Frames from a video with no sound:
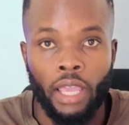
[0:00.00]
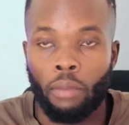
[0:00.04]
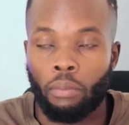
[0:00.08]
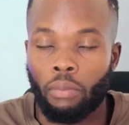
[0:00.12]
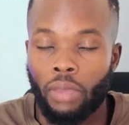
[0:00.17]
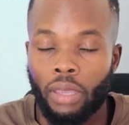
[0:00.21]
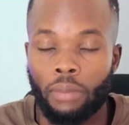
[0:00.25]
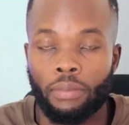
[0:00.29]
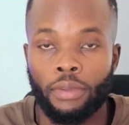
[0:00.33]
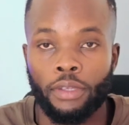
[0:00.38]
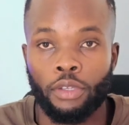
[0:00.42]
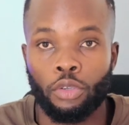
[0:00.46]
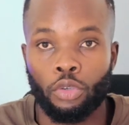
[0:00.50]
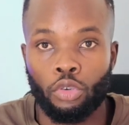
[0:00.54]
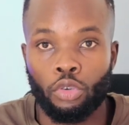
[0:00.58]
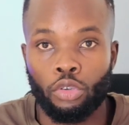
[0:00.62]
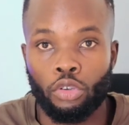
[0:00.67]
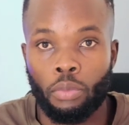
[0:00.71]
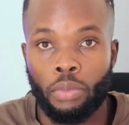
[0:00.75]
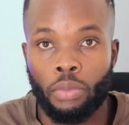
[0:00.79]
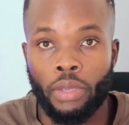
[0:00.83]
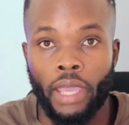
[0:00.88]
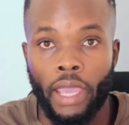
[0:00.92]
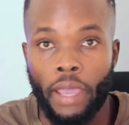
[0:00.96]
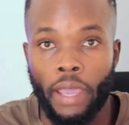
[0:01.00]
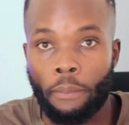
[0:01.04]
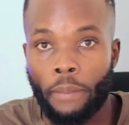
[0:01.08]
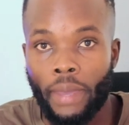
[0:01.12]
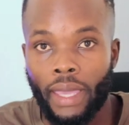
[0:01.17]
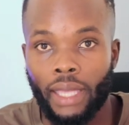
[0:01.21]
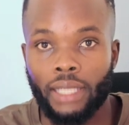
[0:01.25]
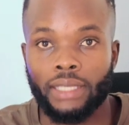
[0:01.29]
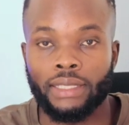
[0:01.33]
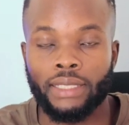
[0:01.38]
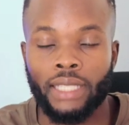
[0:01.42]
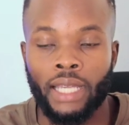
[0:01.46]
Maybe you could be a
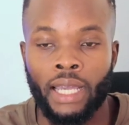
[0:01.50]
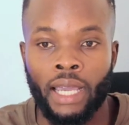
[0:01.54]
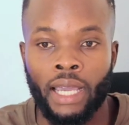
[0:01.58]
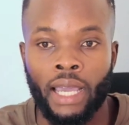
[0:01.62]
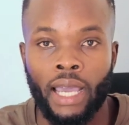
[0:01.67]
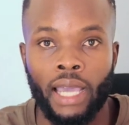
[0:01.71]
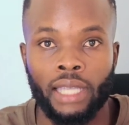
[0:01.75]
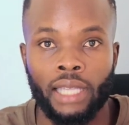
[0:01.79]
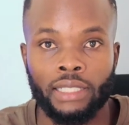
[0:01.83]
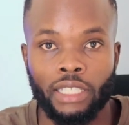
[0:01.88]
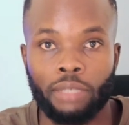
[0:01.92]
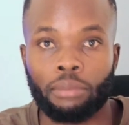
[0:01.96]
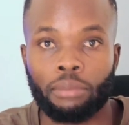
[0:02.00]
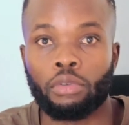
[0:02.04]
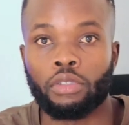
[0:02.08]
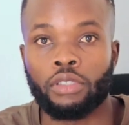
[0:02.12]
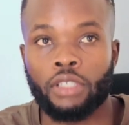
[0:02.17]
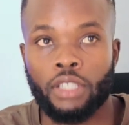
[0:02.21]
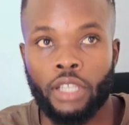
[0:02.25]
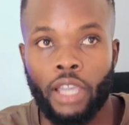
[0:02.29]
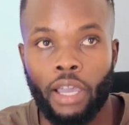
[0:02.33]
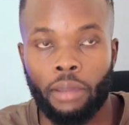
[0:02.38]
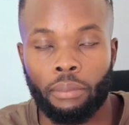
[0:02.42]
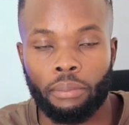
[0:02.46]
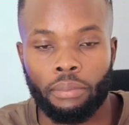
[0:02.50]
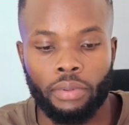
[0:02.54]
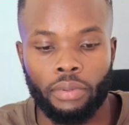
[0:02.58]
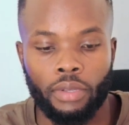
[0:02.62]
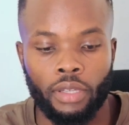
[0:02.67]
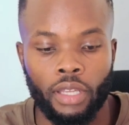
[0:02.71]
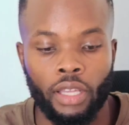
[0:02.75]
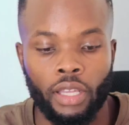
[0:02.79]
mentor at a boot camp.